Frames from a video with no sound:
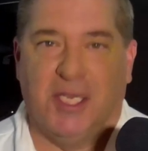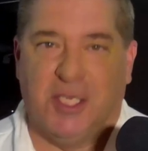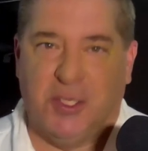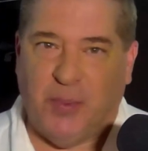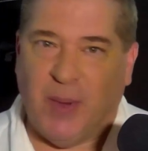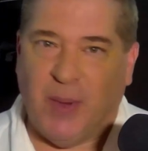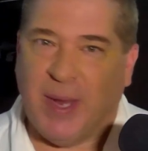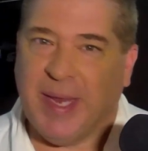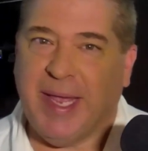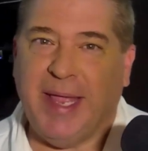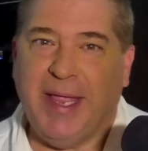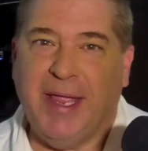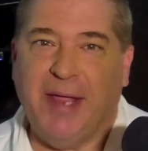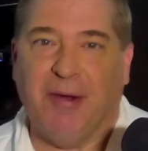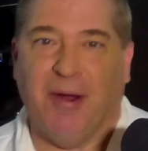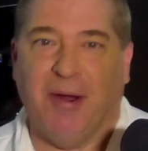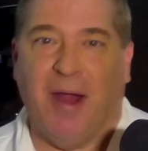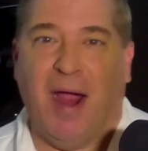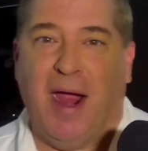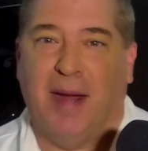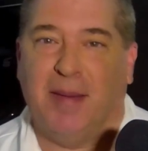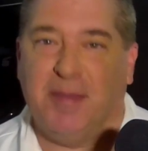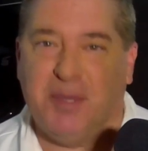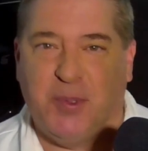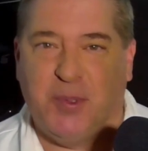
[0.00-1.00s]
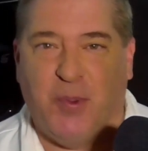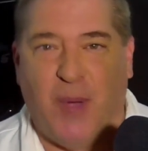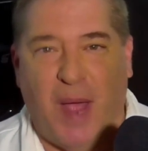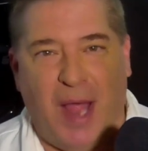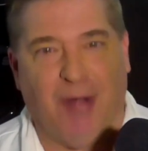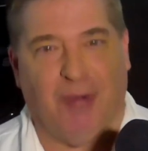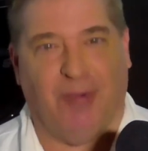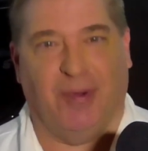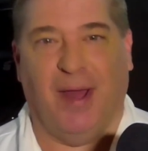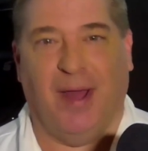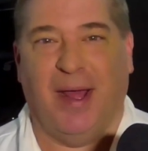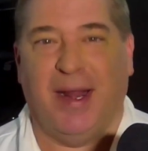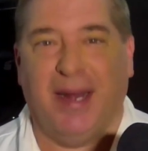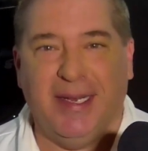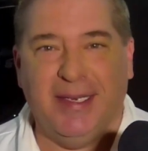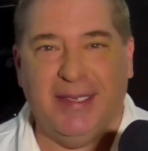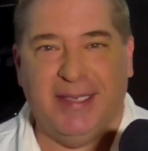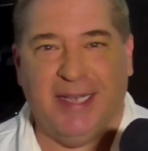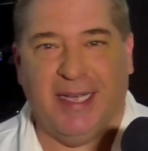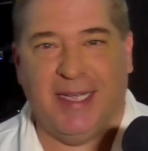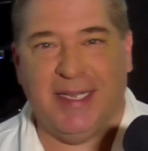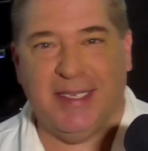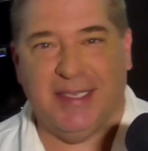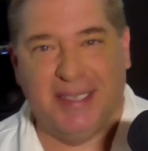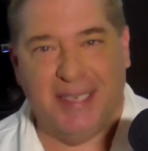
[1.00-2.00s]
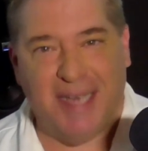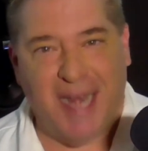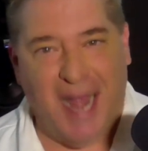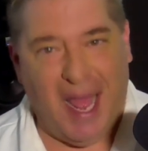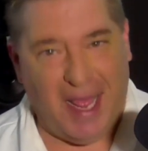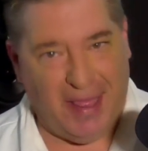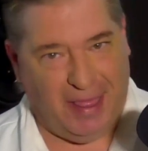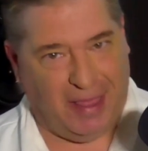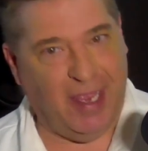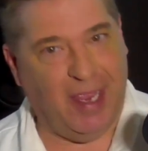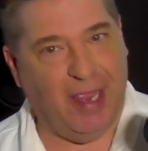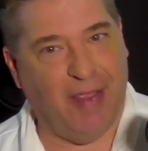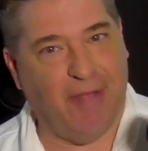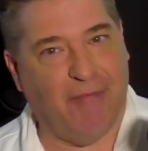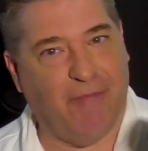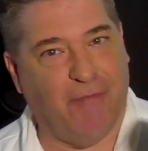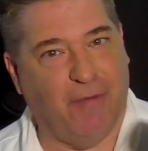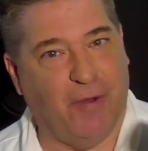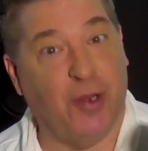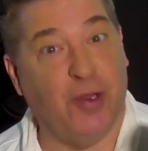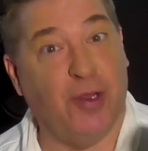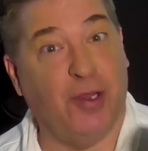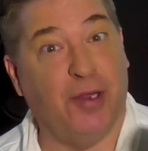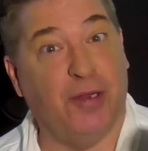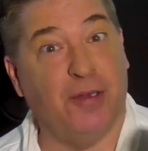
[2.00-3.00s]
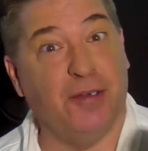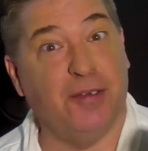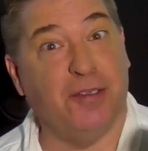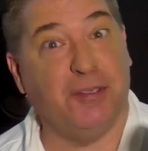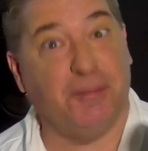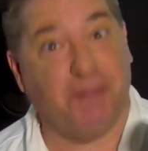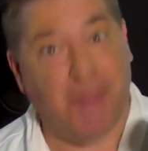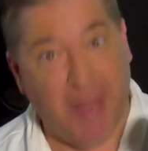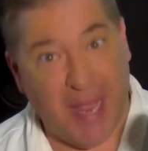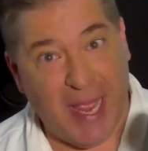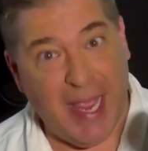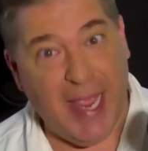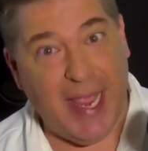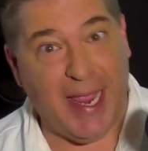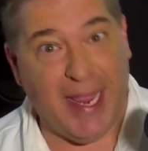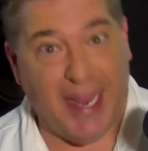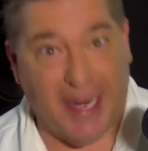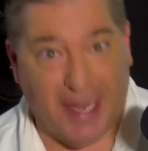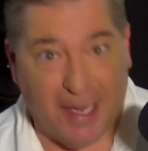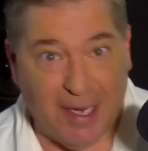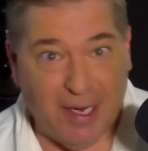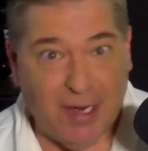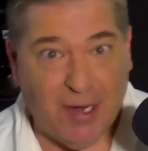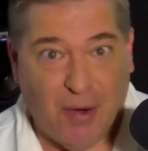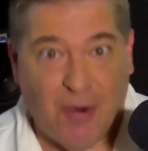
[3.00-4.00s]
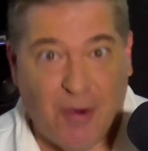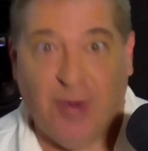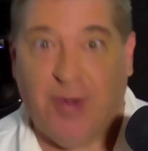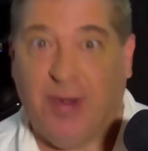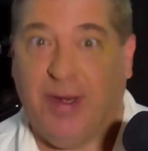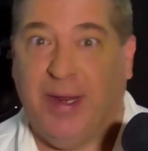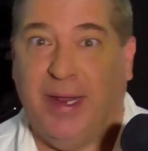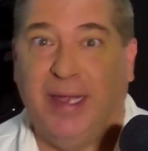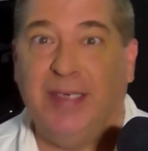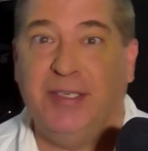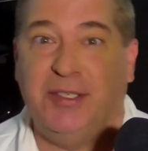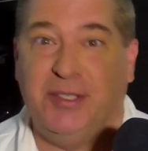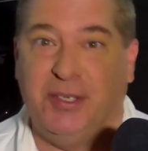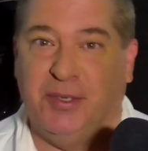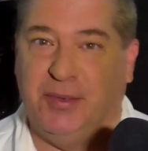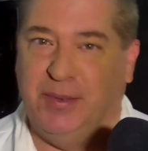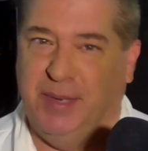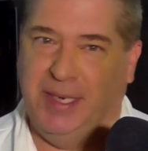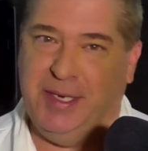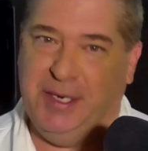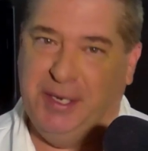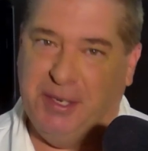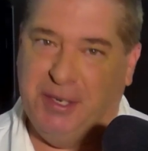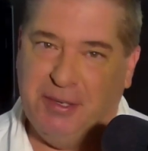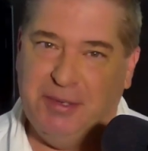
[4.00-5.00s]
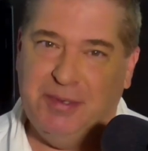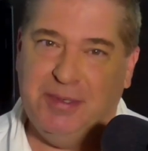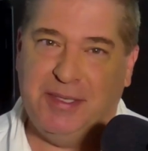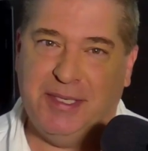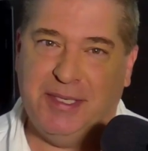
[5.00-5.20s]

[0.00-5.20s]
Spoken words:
Swinging your arms while running does nothing for your speed, according to a new